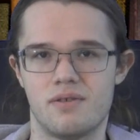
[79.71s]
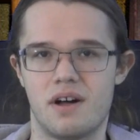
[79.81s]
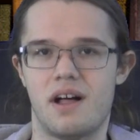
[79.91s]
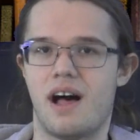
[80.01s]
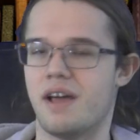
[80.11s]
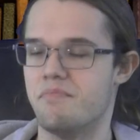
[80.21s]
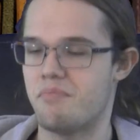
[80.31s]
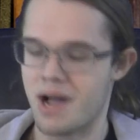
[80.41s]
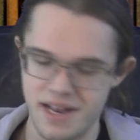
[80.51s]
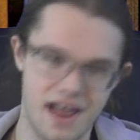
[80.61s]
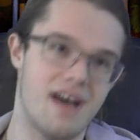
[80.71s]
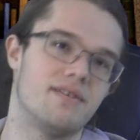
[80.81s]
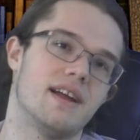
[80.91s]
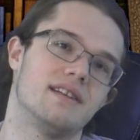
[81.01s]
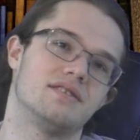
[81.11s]
Well, I might
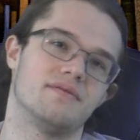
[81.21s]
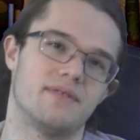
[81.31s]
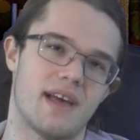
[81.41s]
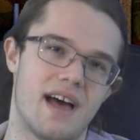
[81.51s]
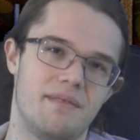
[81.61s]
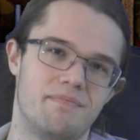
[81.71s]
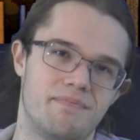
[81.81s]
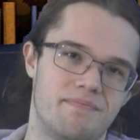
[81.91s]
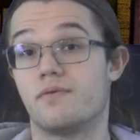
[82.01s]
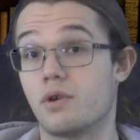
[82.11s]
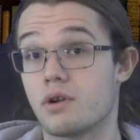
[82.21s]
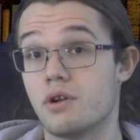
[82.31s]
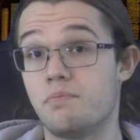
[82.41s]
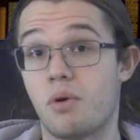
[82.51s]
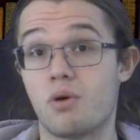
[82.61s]
have an answer for that. For a
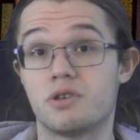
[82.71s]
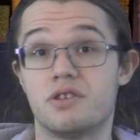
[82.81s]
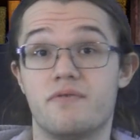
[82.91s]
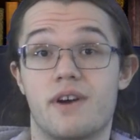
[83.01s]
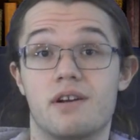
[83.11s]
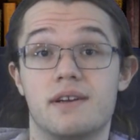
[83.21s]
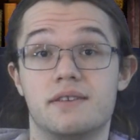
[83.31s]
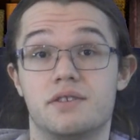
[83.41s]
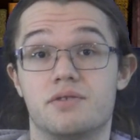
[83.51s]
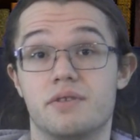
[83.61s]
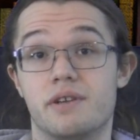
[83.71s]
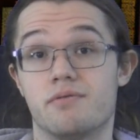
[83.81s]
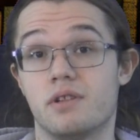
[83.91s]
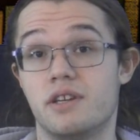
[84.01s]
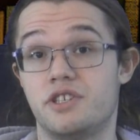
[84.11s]
good portion of our history,
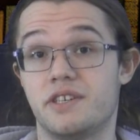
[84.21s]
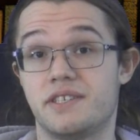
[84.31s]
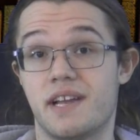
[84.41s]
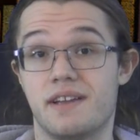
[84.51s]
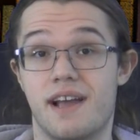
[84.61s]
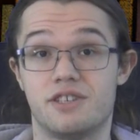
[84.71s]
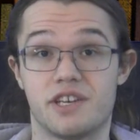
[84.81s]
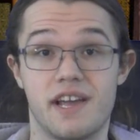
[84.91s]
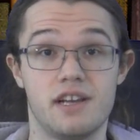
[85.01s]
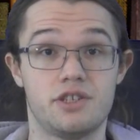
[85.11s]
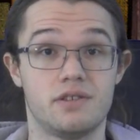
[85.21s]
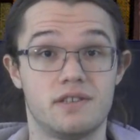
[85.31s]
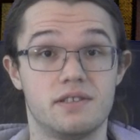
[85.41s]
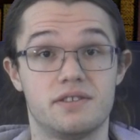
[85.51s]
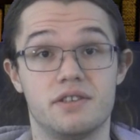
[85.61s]
religious and
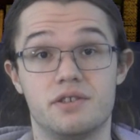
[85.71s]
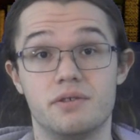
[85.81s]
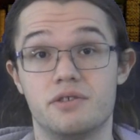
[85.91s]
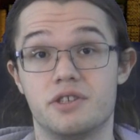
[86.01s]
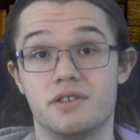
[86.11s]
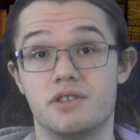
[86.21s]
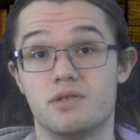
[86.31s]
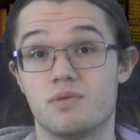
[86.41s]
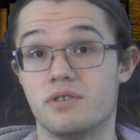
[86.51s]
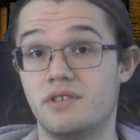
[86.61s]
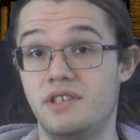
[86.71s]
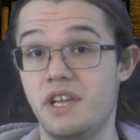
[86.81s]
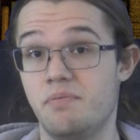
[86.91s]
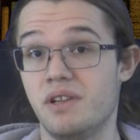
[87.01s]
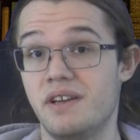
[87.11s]
educational institutions were
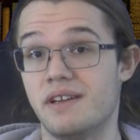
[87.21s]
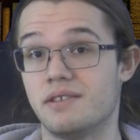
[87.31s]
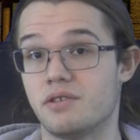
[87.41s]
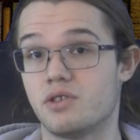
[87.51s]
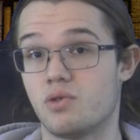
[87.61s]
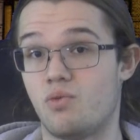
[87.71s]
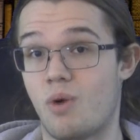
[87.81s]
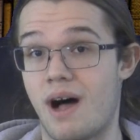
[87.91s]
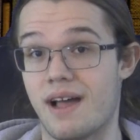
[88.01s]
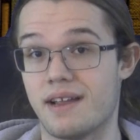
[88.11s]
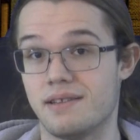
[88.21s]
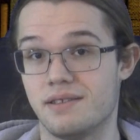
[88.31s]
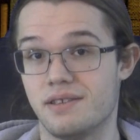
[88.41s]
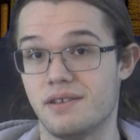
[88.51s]
deeply intertwined.